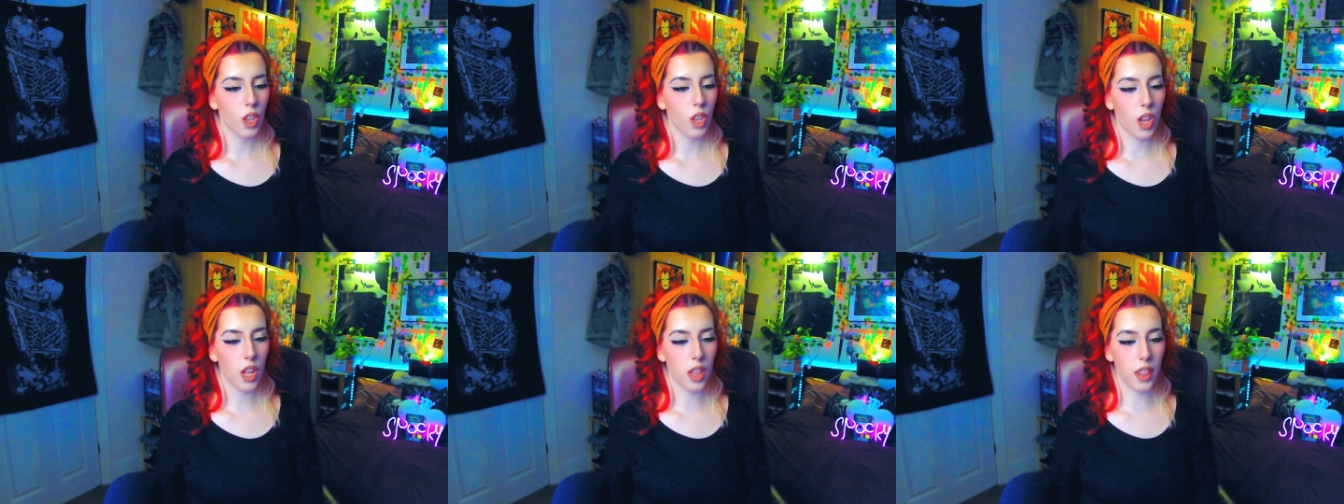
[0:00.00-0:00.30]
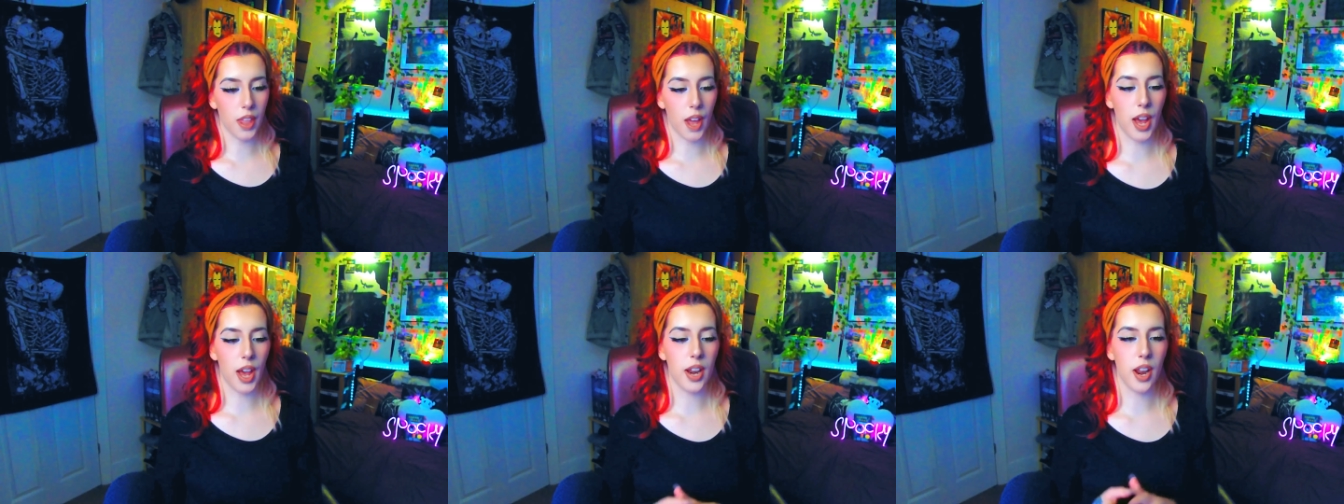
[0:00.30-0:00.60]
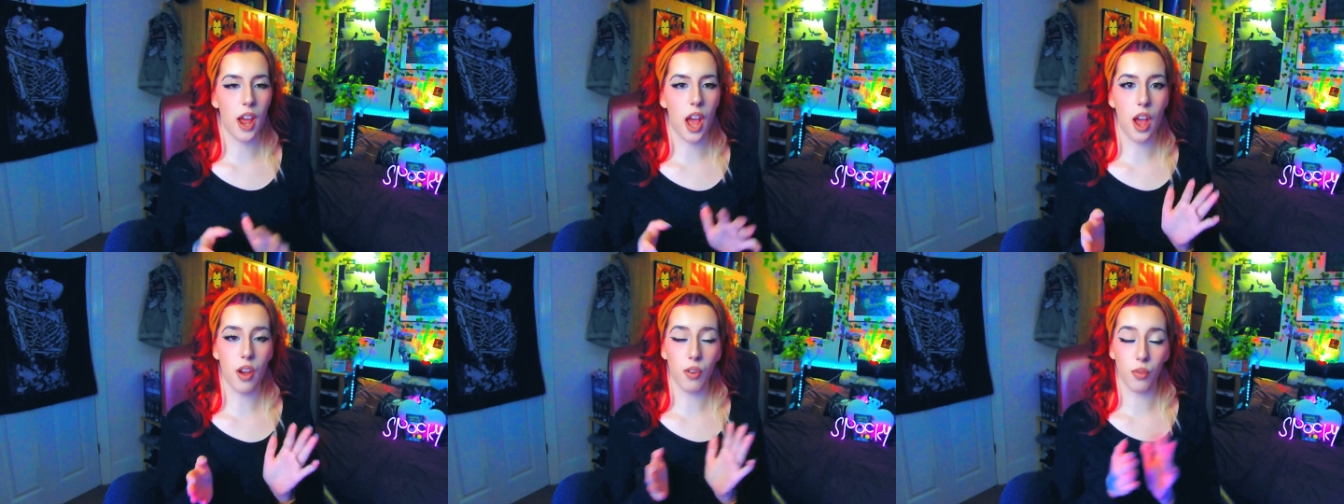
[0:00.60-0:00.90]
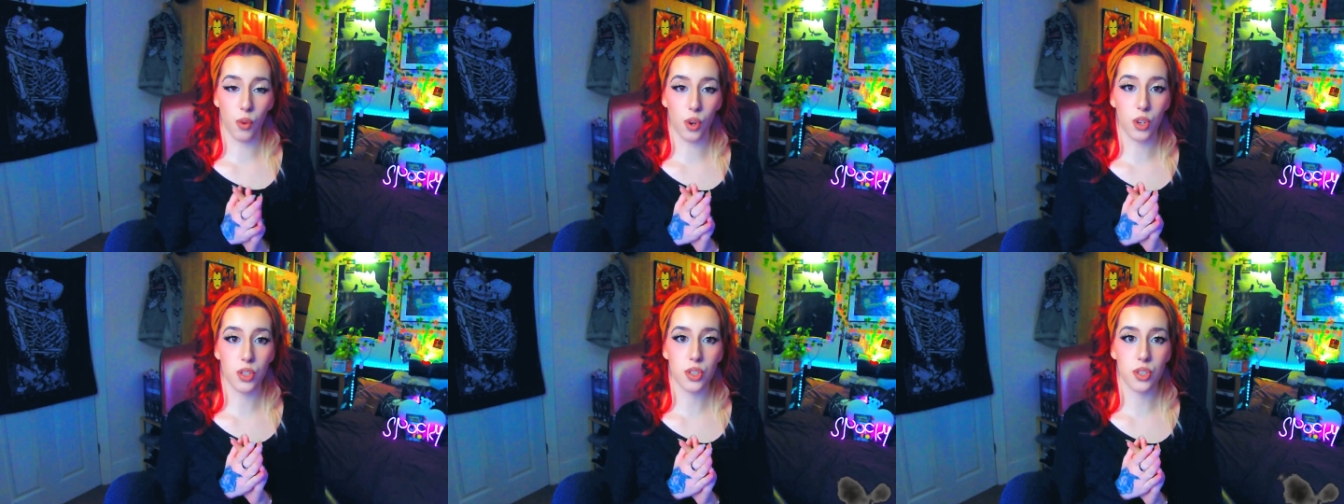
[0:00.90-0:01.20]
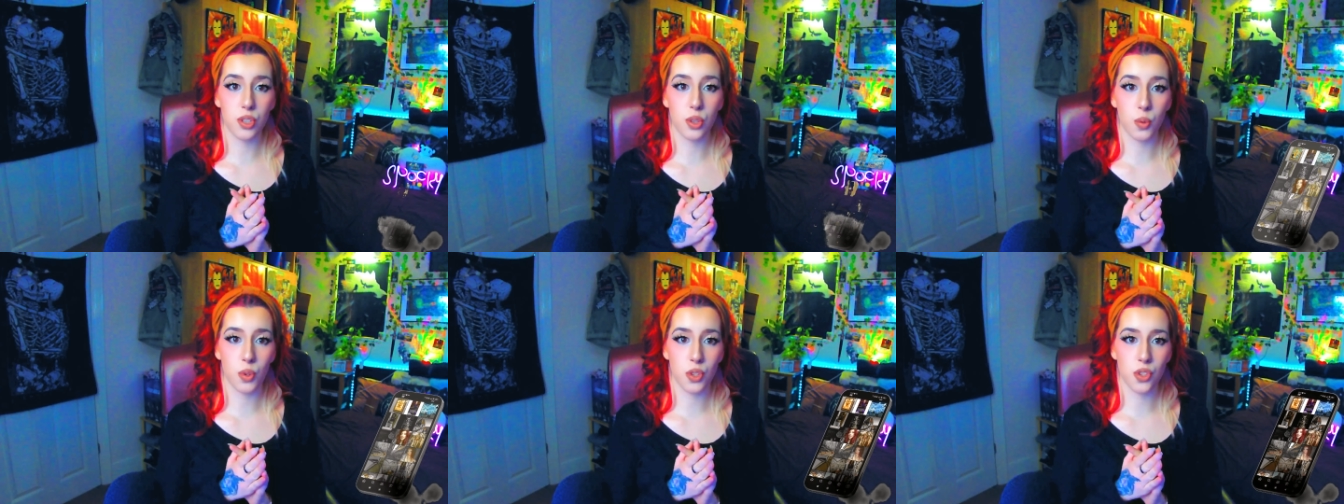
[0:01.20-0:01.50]
that I watched
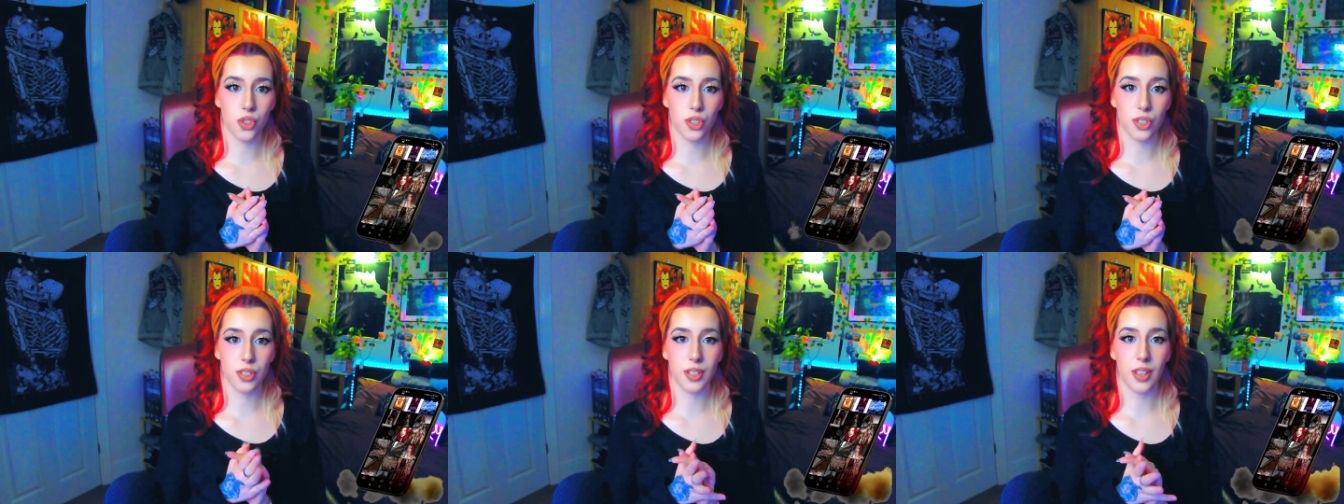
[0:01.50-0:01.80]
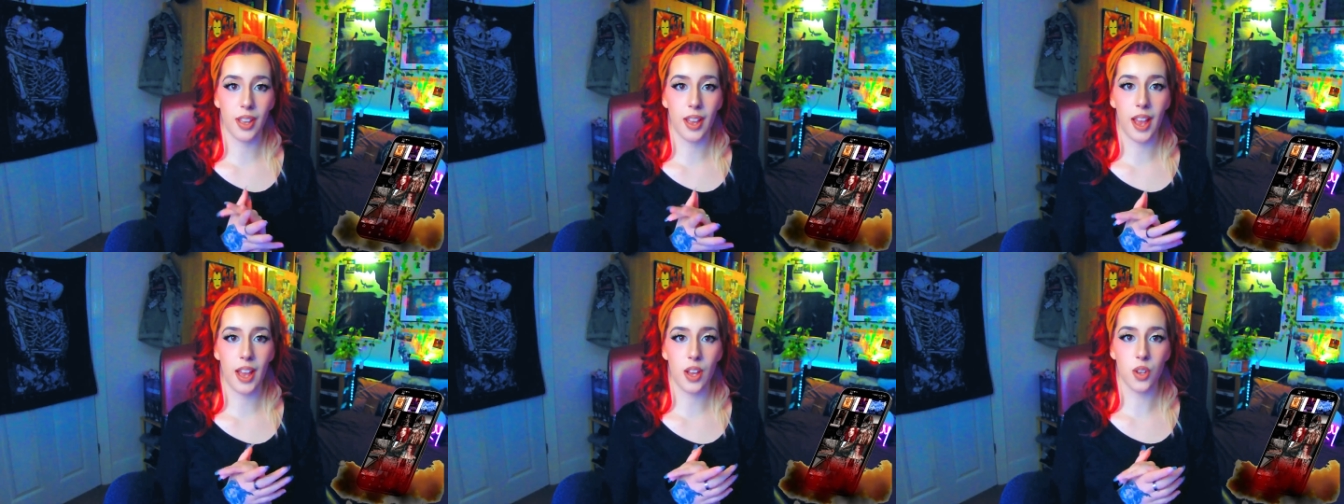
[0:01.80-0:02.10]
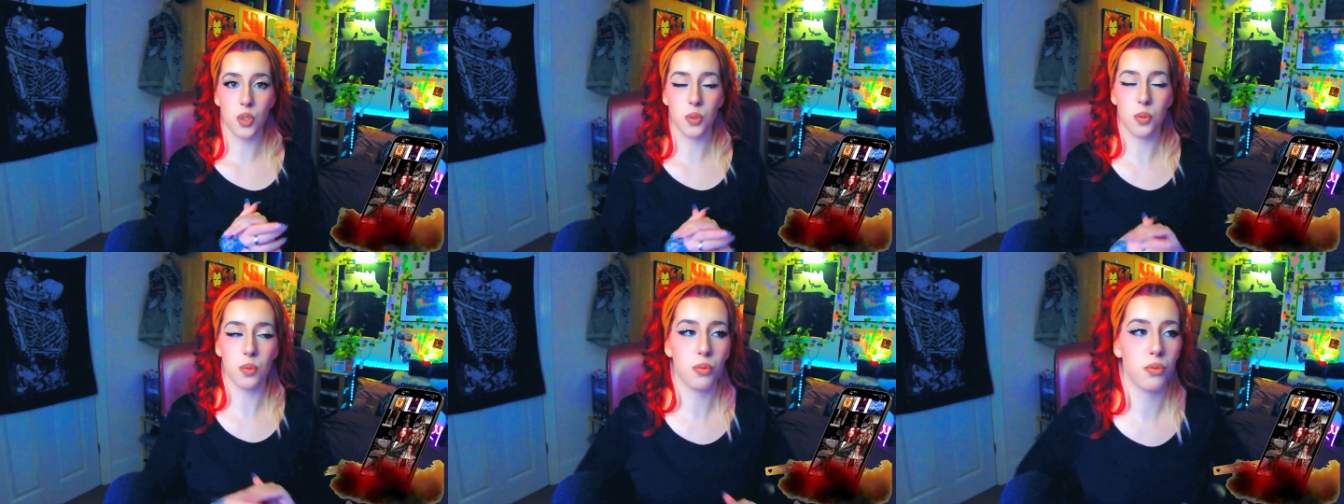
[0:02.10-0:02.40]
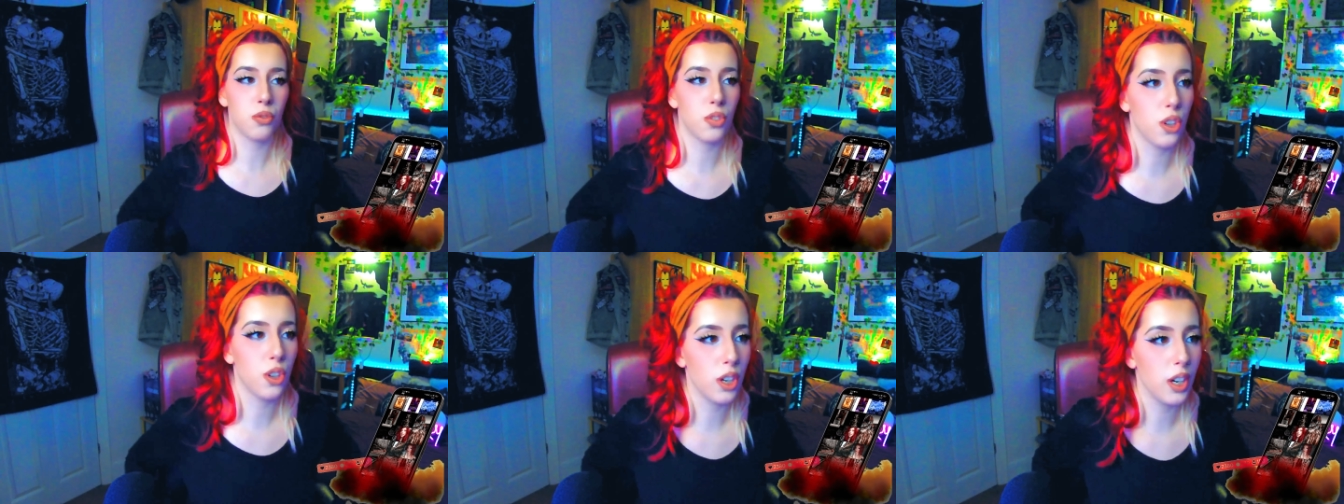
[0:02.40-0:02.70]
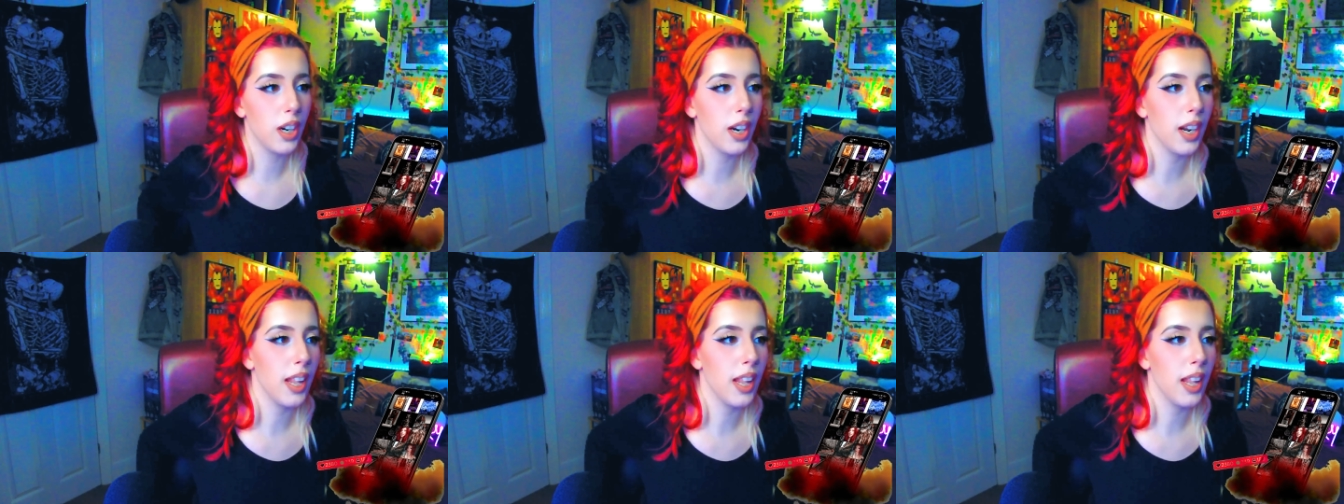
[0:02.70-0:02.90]
the Winchester House before,